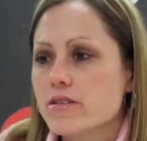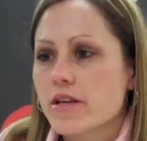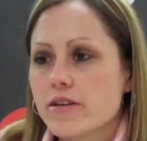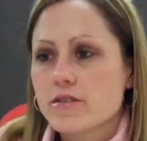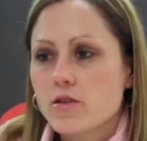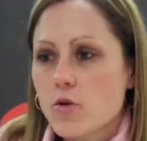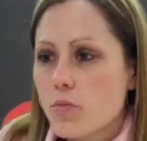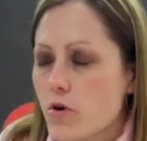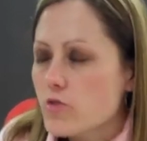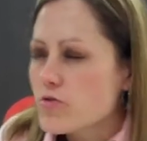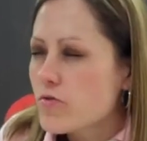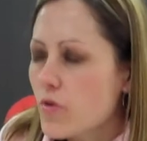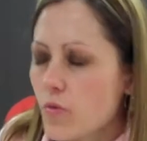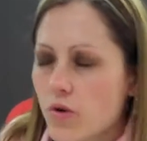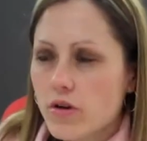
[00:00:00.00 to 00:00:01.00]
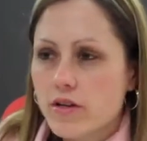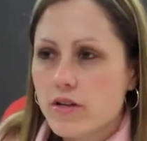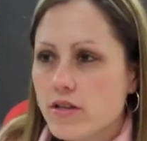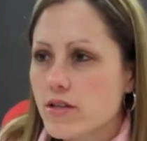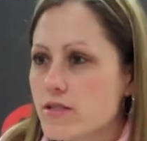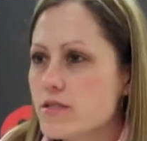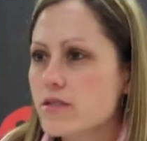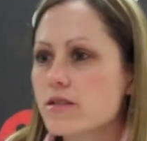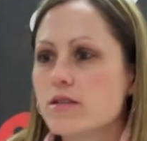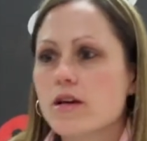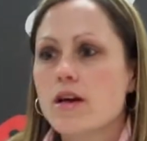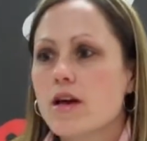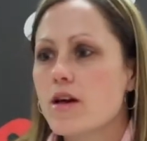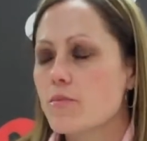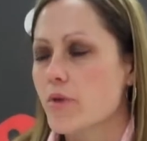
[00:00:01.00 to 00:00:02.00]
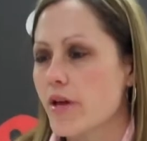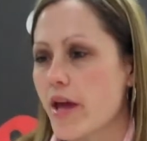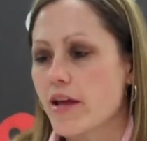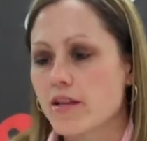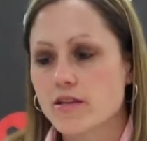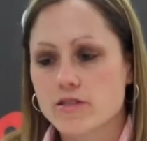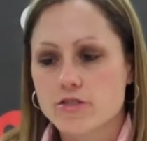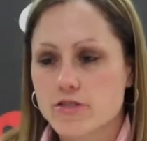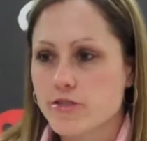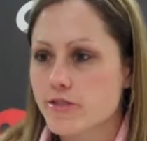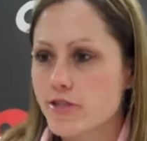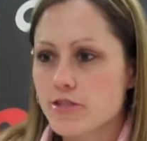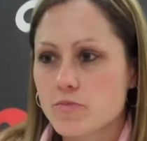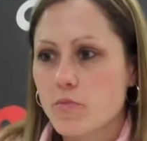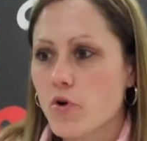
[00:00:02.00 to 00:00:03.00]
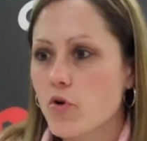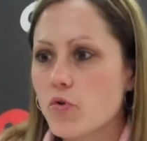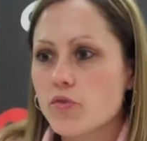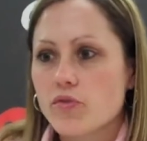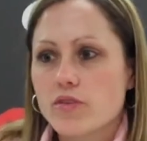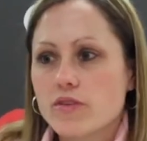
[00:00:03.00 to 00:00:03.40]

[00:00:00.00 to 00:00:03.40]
like low post footwork, and Alyssa, and Michaela does both.